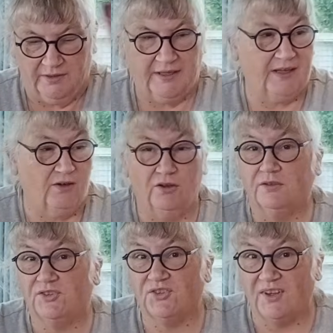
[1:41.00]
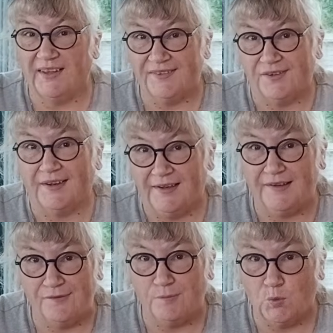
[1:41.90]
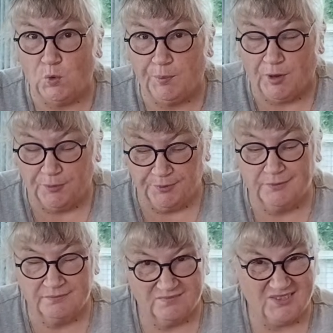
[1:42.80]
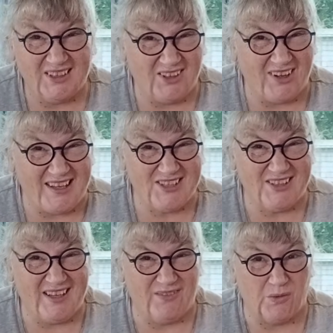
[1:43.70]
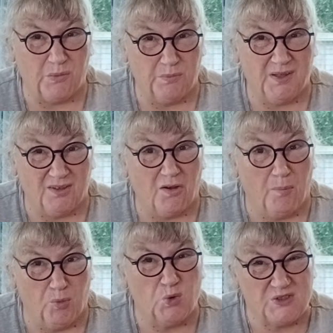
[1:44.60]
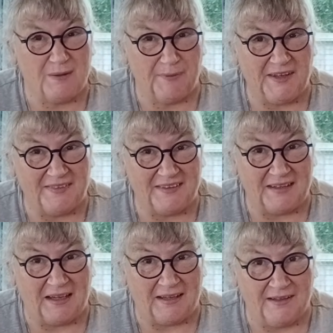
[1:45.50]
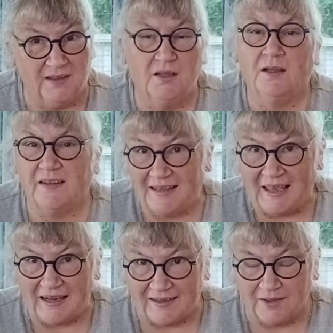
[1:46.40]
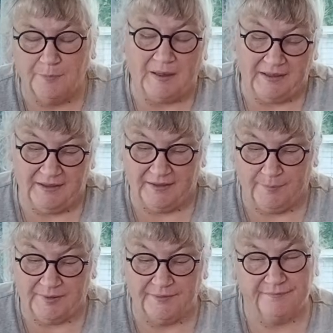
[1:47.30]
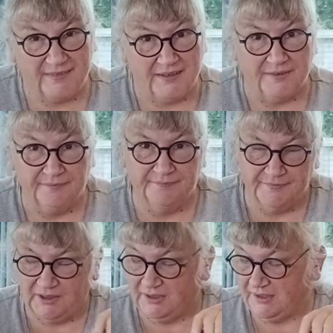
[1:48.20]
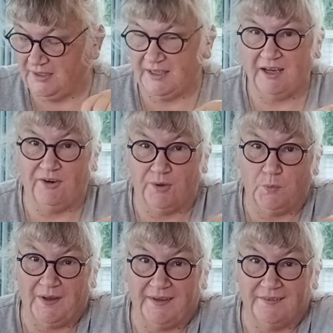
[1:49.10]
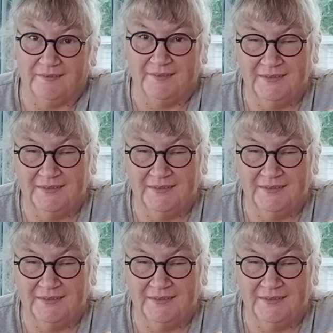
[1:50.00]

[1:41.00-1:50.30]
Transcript: Catalogue, just in case I need even more bulbs. And I actually have to admit, I bought some the other day. Garlic mainly, but yeah, I did get carried away and